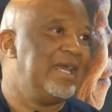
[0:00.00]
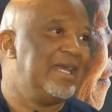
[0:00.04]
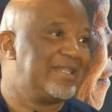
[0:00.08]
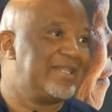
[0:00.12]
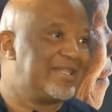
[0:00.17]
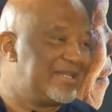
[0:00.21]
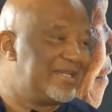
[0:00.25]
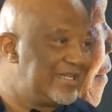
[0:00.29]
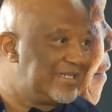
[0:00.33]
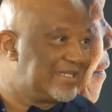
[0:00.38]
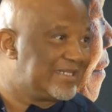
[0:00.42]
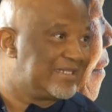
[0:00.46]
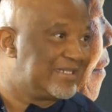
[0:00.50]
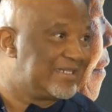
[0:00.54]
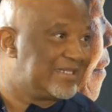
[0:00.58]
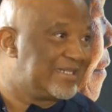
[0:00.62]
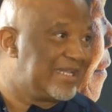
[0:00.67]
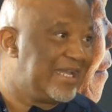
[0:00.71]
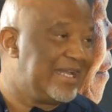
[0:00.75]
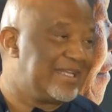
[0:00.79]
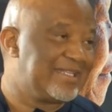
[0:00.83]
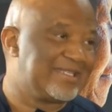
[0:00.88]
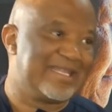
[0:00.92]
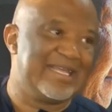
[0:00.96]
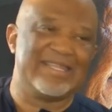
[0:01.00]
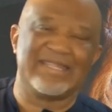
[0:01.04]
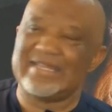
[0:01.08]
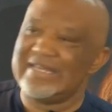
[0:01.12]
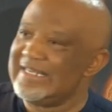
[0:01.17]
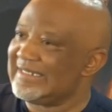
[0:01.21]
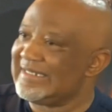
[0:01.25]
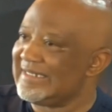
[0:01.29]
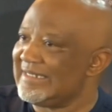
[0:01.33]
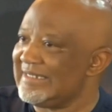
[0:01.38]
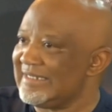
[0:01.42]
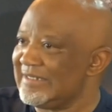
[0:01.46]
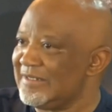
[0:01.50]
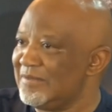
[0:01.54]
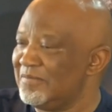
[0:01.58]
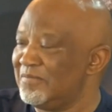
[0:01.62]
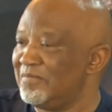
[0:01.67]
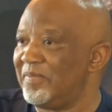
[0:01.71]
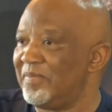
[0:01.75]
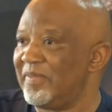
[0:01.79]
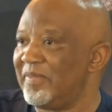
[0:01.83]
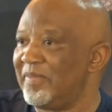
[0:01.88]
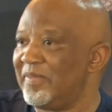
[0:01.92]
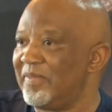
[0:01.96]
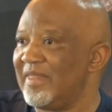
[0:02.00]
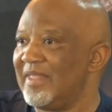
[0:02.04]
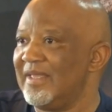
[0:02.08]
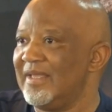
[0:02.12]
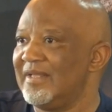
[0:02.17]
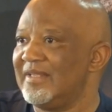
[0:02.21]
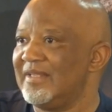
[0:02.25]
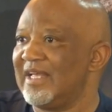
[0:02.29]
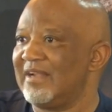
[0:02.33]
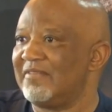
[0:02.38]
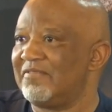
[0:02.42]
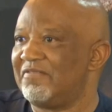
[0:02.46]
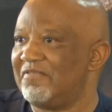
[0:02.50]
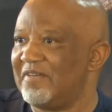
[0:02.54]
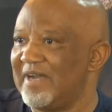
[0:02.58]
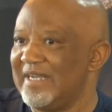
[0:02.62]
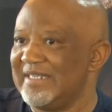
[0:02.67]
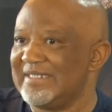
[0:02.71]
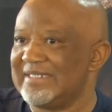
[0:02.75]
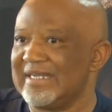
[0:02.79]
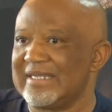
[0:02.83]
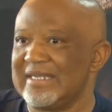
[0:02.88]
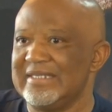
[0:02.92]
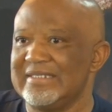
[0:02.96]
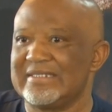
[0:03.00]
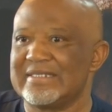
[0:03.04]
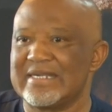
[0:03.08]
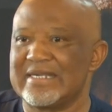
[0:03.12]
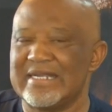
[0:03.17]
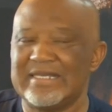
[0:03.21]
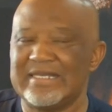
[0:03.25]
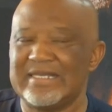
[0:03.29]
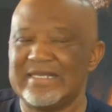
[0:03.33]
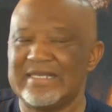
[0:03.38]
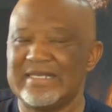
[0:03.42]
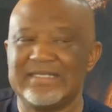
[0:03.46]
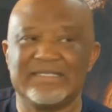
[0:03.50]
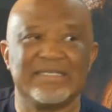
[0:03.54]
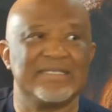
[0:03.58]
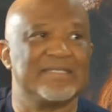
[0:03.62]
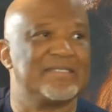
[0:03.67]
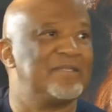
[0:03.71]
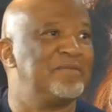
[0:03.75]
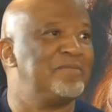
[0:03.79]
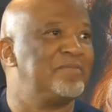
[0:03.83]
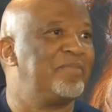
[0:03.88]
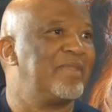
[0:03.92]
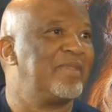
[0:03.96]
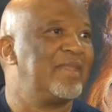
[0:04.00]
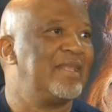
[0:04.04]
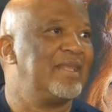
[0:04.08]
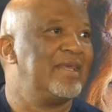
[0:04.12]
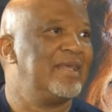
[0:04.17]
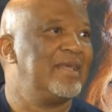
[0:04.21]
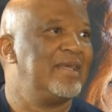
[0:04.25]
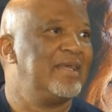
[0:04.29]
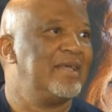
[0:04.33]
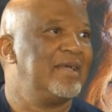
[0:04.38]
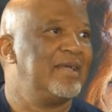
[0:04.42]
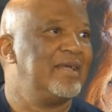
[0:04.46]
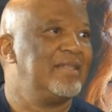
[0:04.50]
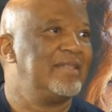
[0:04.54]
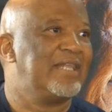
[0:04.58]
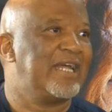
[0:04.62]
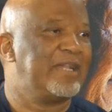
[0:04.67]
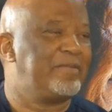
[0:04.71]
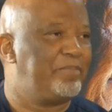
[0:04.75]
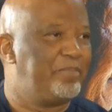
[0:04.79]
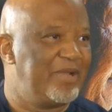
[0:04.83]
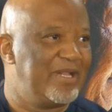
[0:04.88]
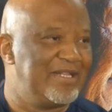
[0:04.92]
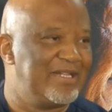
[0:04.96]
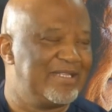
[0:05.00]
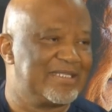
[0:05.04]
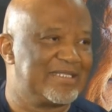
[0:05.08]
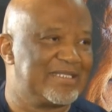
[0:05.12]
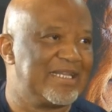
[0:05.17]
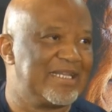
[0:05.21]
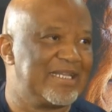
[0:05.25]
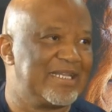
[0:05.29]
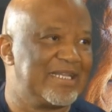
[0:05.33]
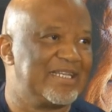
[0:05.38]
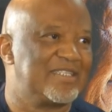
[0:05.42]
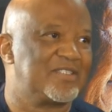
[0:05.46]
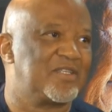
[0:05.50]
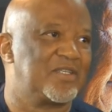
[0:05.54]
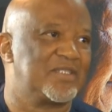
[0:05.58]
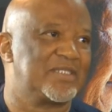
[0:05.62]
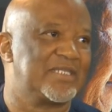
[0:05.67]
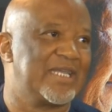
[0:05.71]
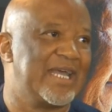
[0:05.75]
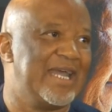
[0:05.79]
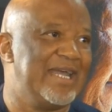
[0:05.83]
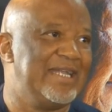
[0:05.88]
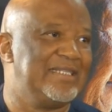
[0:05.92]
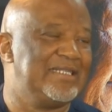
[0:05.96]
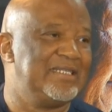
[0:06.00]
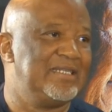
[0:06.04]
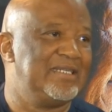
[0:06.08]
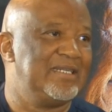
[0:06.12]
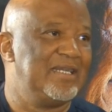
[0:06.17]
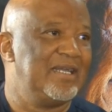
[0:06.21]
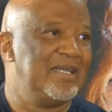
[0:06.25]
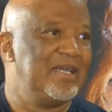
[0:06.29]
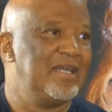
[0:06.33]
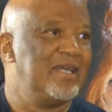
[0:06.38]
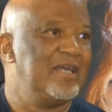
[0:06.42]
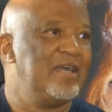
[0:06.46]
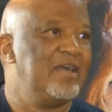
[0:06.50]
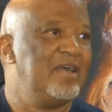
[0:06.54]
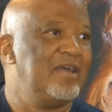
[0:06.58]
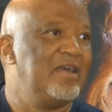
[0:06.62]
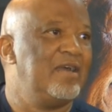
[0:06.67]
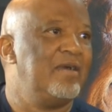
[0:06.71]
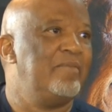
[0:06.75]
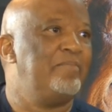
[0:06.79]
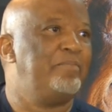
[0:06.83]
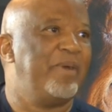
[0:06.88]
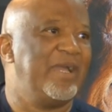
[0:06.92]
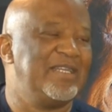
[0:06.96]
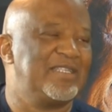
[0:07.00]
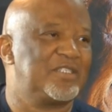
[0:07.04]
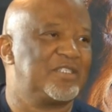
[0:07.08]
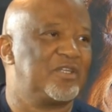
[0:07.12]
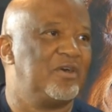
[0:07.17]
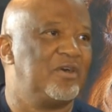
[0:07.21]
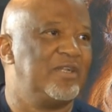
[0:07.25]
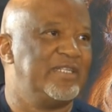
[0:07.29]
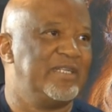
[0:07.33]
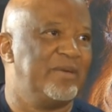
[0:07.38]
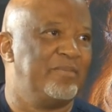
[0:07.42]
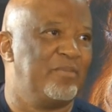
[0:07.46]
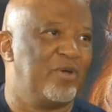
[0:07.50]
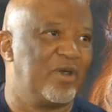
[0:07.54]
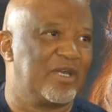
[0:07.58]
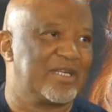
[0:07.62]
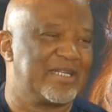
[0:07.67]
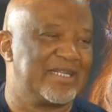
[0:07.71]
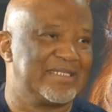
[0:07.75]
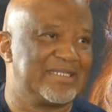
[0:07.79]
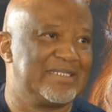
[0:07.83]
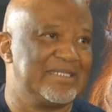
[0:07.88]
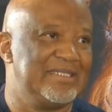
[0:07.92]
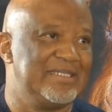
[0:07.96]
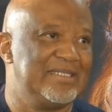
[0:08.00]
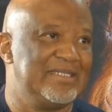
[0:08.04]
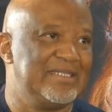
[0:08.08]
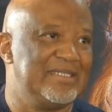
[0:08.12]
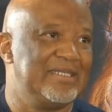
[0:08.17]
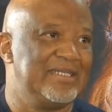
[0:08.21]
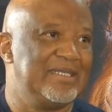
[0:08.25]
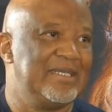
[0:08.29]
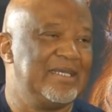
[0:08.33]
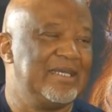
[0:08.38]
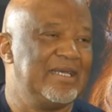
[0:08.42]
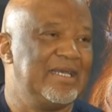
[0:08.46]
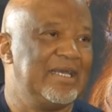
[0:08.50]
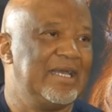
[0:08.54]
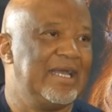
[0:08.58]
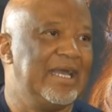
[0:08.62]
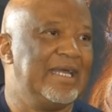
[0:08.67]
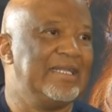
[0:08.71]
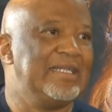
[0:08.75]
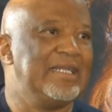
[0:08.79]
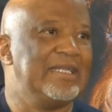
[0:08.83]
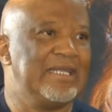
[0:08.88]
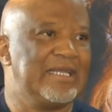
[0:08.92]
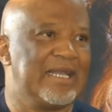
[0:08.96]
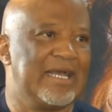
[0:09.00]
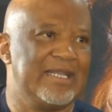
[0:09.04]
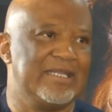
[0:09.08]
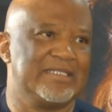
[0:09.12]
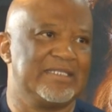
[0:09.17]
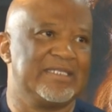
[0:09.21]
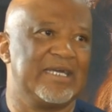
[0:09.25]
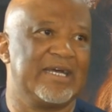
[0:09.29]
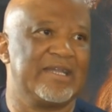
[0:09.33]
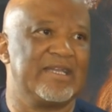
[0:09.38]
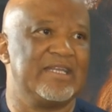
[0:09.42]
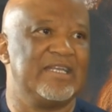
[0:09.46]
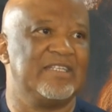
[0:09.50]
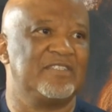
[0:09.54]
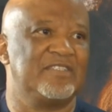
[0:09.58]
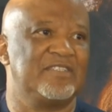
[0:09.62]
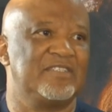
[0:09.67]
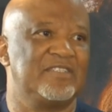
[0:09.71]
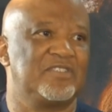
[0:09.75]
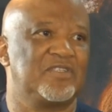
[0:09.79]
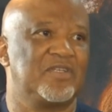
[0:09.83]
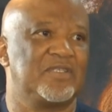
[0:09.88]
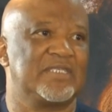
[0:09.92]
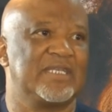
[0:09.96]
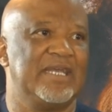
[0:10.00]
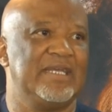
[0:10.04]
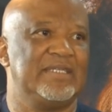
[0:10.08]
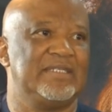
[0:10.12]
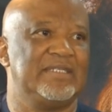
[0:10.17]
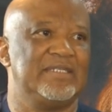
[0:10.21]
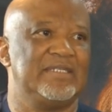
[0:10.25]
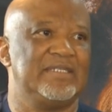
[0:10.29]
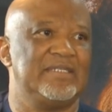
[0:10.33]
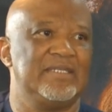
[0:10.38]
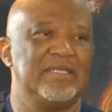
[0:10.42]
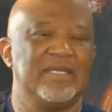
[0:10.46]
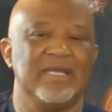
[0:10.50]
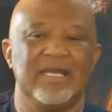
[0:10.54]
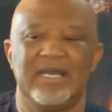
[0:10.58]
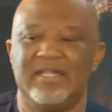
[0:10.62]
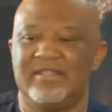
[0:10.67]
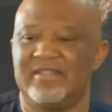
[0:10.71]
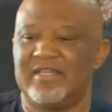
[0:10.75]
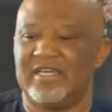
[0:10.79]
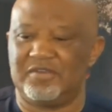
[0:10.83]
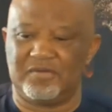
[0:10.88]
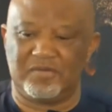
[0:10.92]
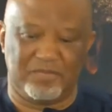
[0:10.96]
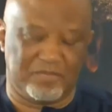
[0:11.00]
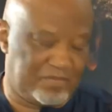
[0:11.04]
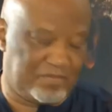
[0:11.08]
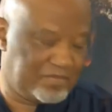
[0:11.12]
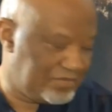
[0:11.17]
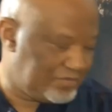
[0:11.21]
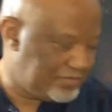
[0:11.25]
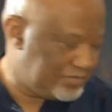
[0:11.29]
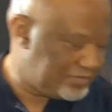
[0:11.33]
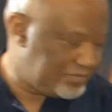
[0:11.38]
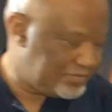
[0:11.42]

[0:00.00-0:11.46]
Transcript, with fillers: ethnic ethnicism, that fights against racism, that builds a society based on democracy and an egalitarian society. I thank you.